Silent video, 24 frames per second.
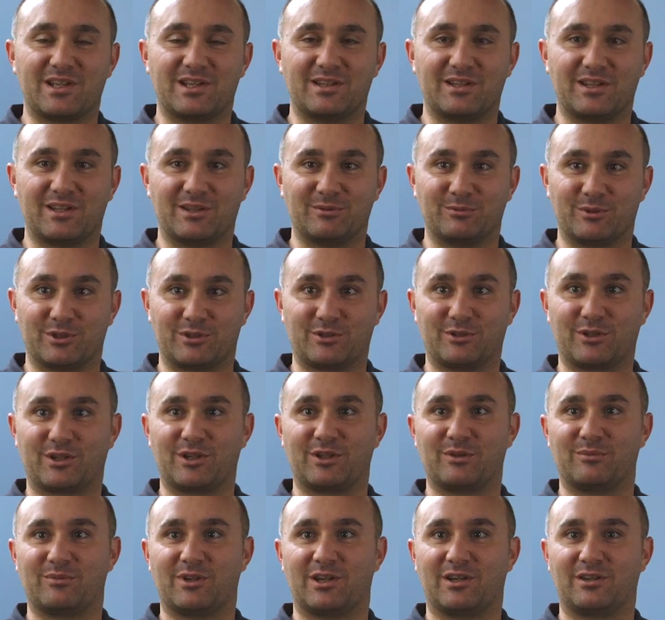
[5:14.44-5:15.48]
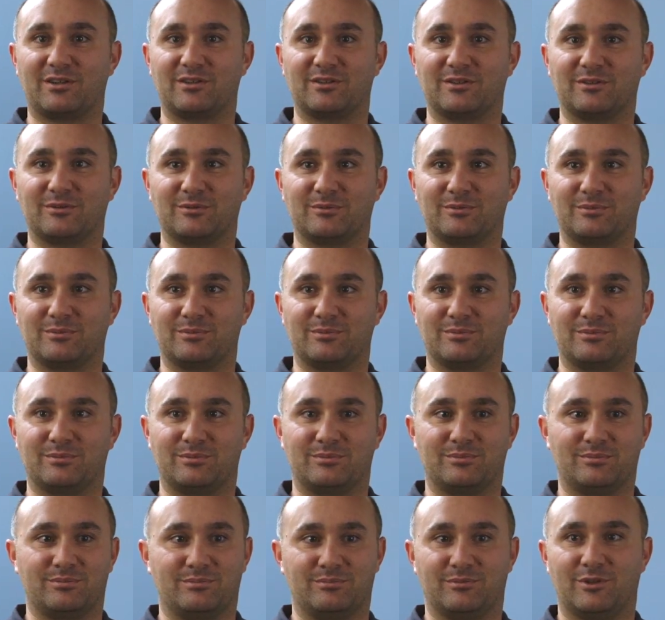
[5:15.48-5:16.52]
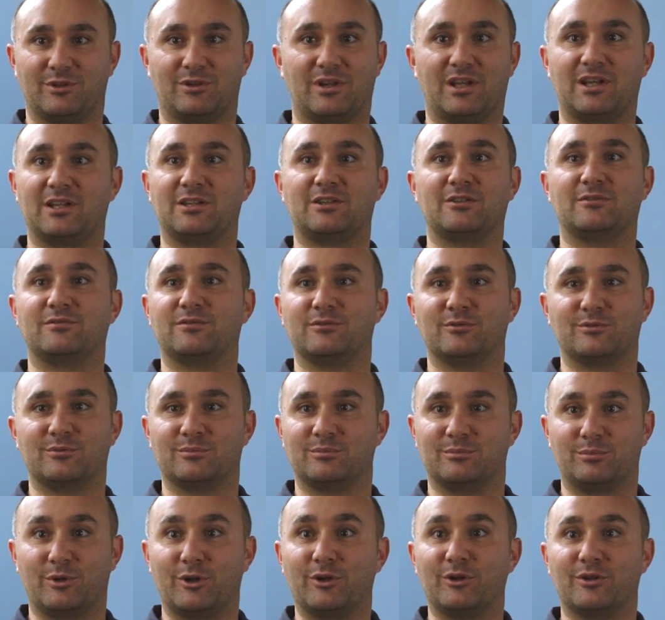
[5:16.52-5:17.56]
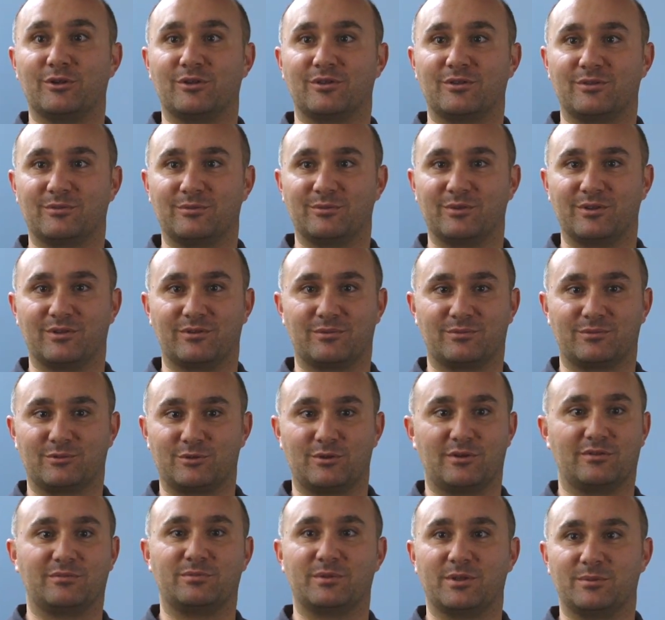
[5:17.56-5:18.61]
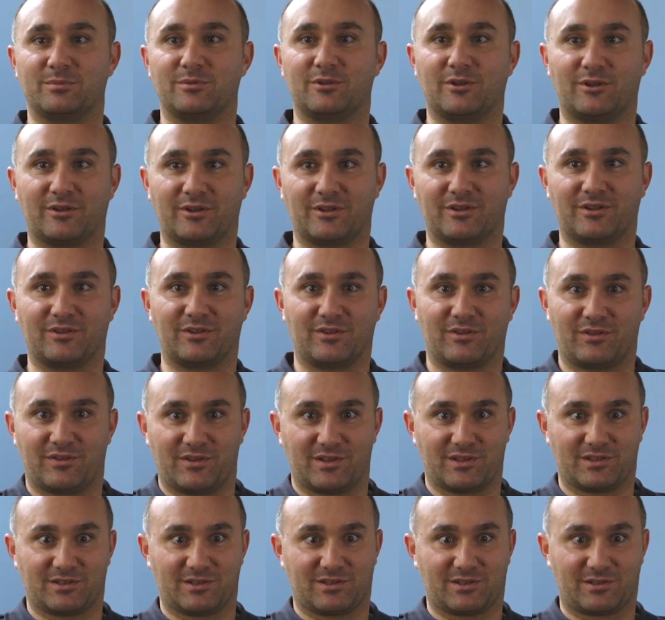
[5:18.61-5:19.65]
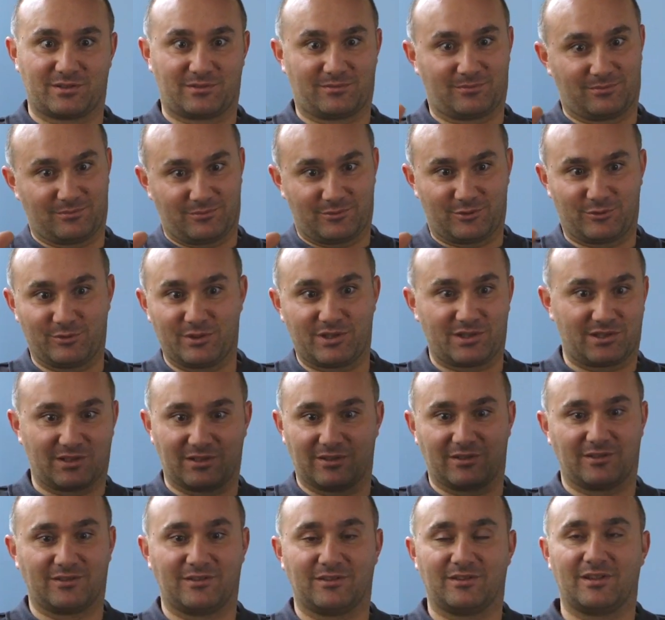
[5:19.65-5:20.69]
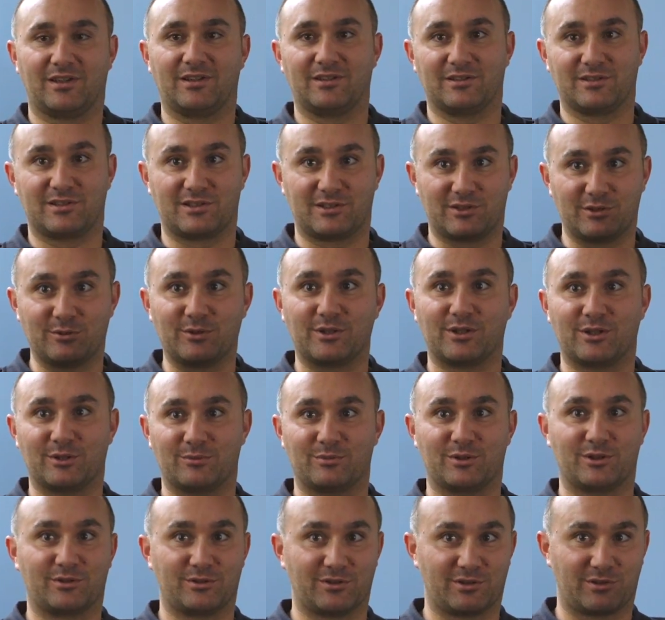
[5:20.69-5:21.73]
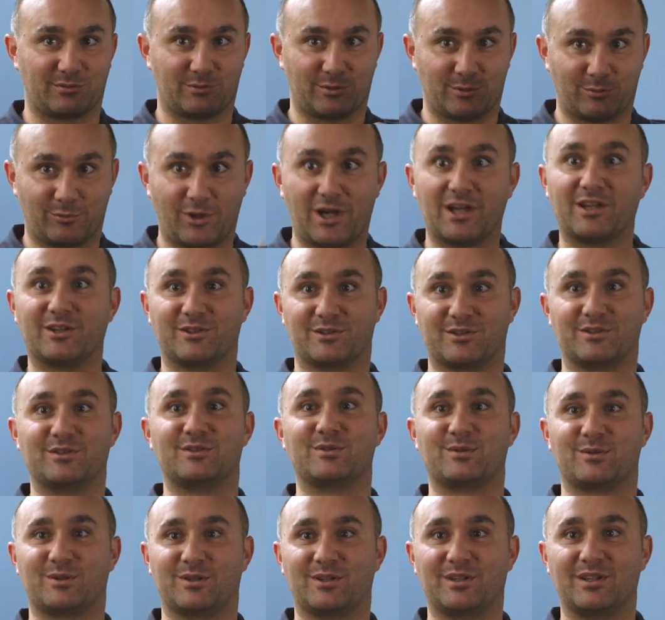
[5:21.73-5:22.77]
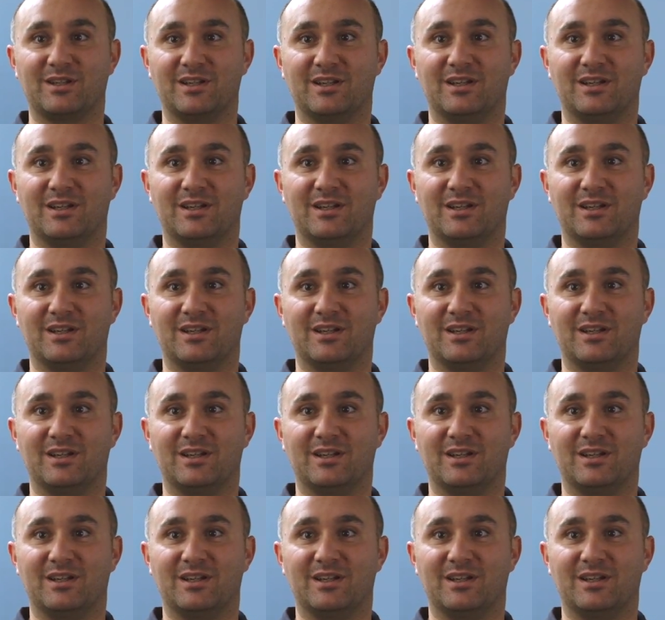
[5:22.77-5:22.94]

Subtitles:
And we're talking about an 80-foot boat with 12 people on it, and the thing's just twisting, and it's doing it because we want it to do it.